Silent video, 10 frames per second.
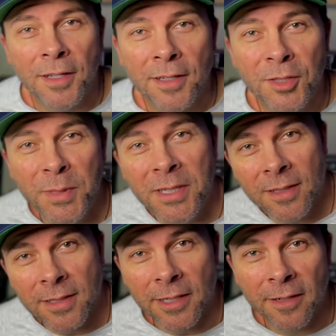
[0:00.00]
To be
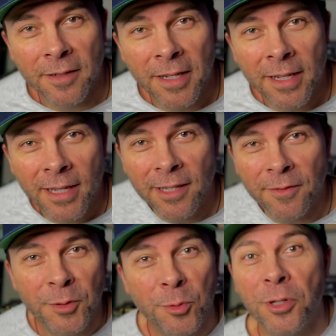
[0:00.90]
clear,
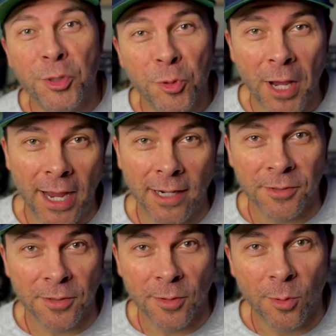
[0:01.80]
if you are a new
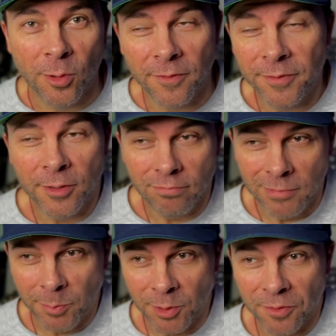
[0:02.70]
actor or if you're
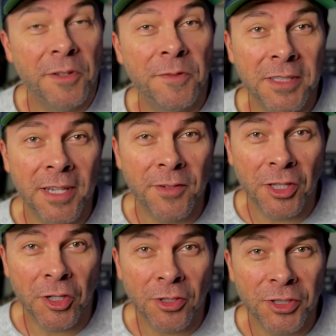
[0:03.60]
number 57 on the
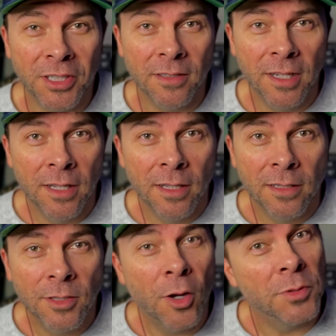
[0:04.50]
call sheet,
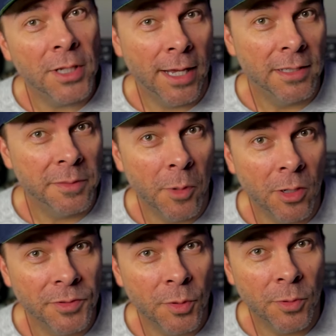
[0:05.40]
don't ask
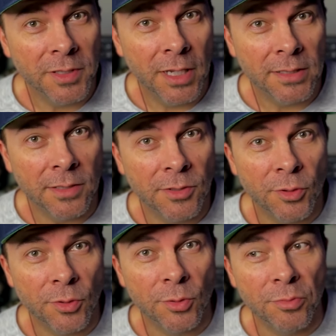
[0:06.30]
Martin Scorsese
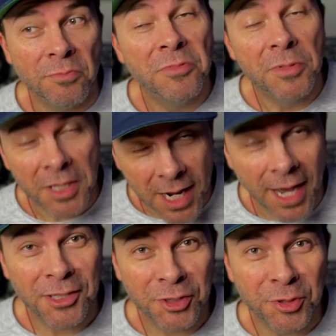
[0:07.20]
to
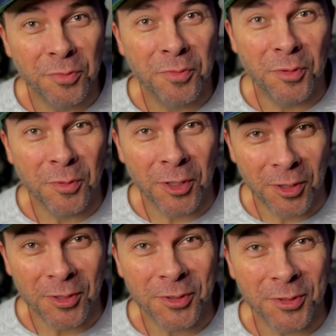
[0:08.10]
not shoot the
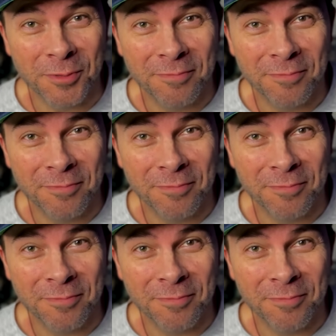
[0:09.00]
rehearsal.